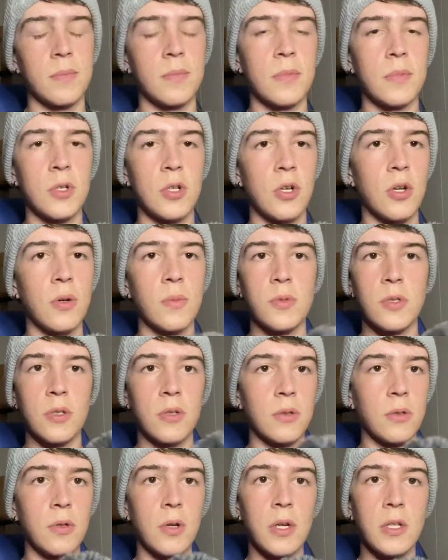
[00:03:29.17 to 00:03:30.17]
Curbs are a
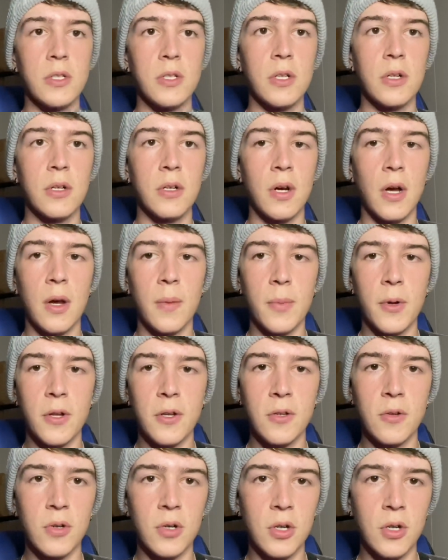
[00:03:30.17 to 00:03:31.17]
great start. Hop
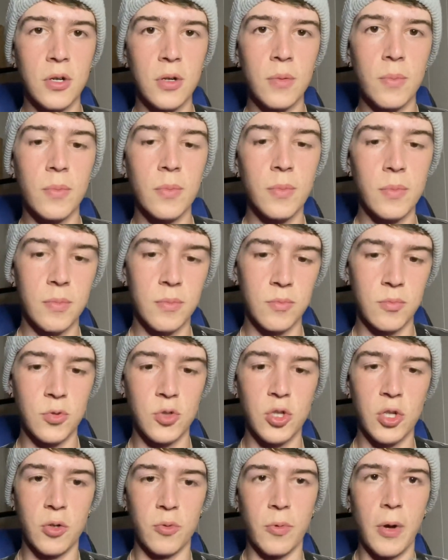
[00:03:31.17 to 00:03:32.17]
onto a curb,
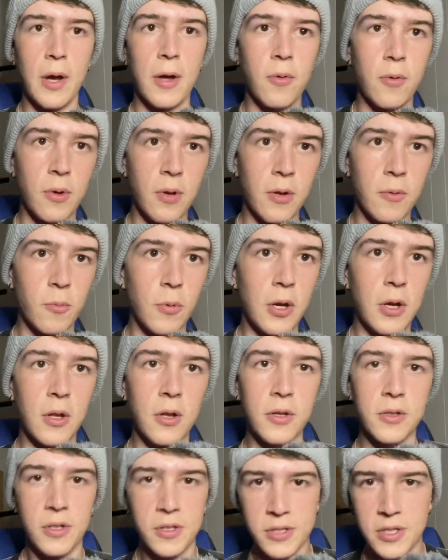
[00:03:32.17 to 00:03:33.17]
try to ride right
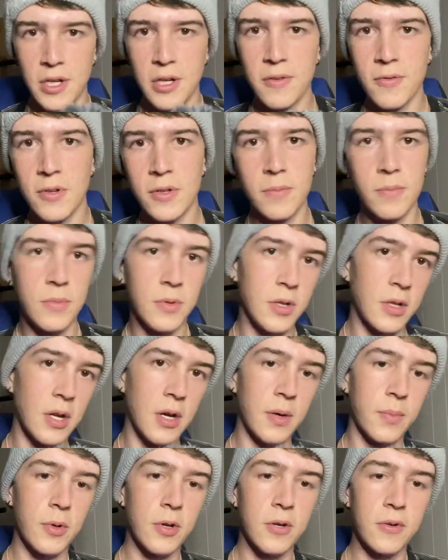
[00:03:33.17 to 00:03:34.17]
along the side of it, and then
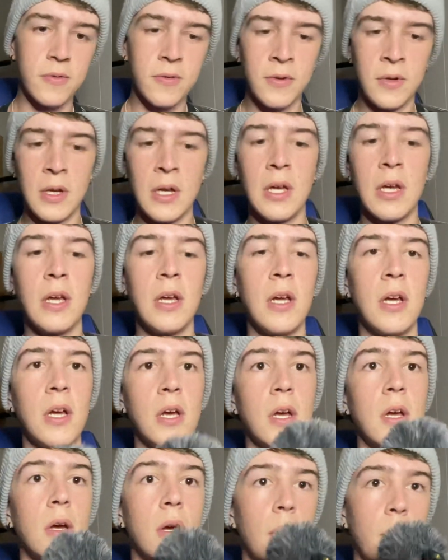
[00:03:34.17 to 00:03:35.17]
hop off.
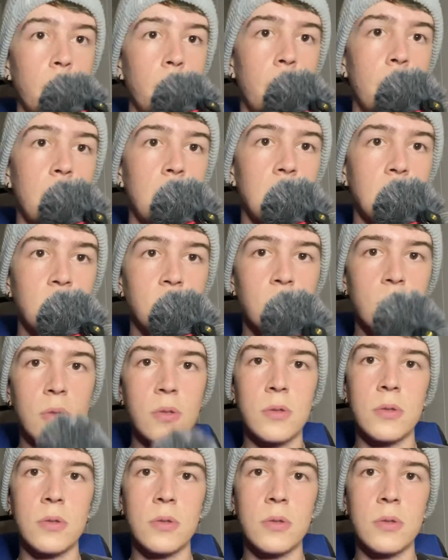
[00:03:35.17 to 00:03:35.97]
Bike control